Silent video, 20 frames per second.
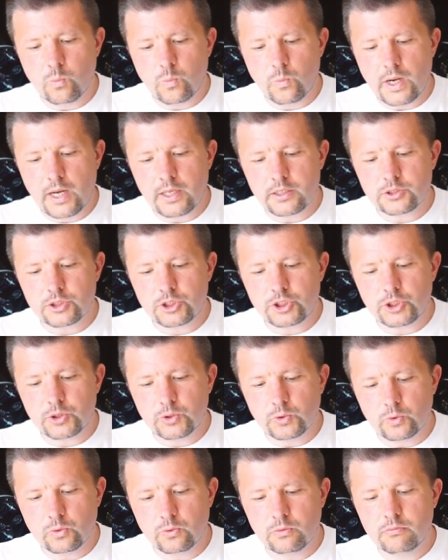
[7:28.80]
1,
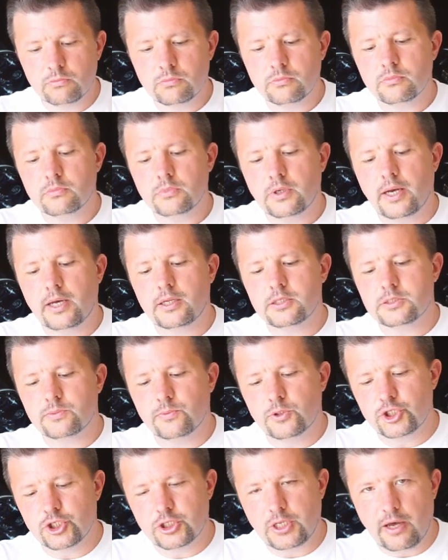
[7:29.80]
2, and
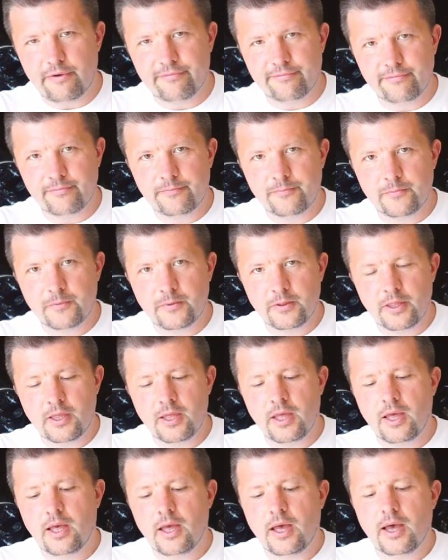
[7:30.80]
switch it off.
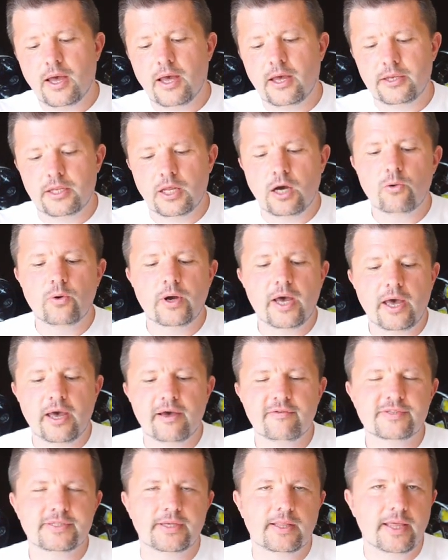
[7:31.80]
And now I
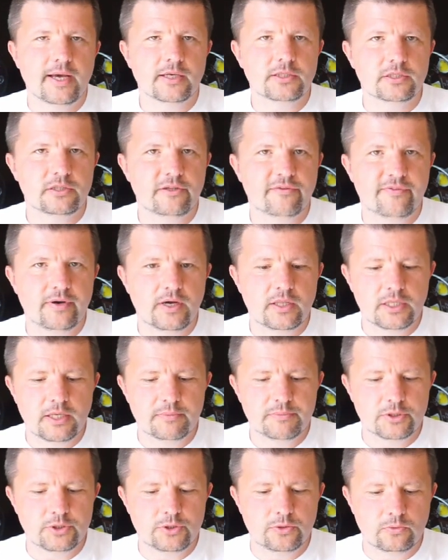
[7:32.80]
have selected the file
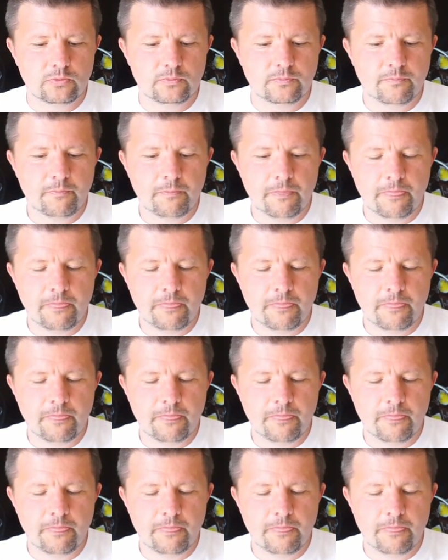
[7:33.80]
number 2.